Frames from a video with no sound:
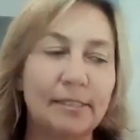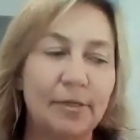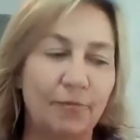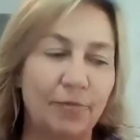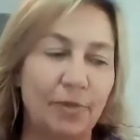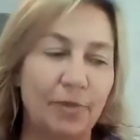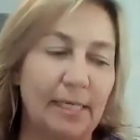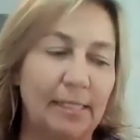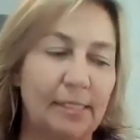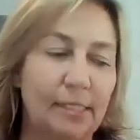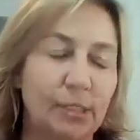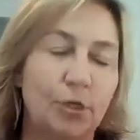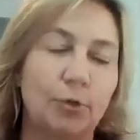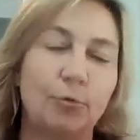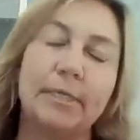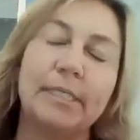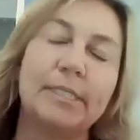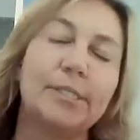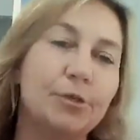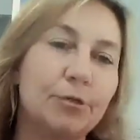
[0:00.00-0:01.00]
kind of things could
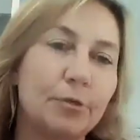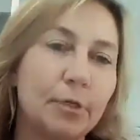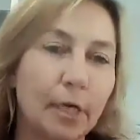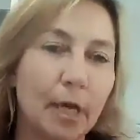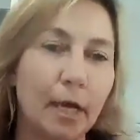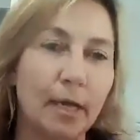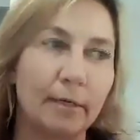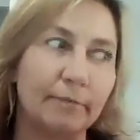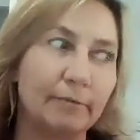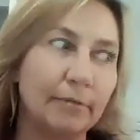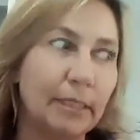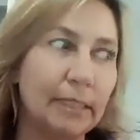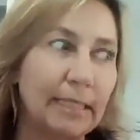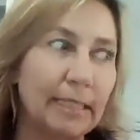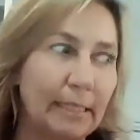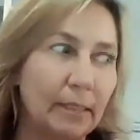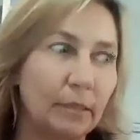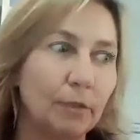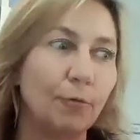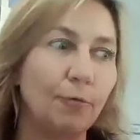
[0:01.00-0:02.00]
we do to kind of
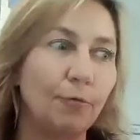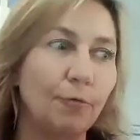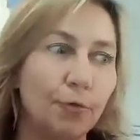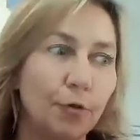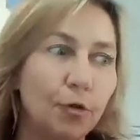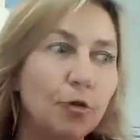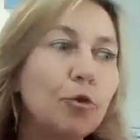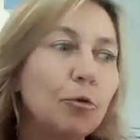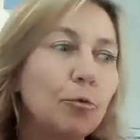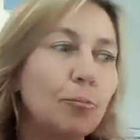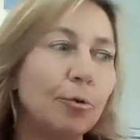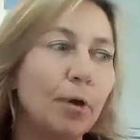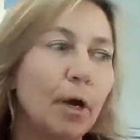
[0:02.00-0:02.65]
clean the food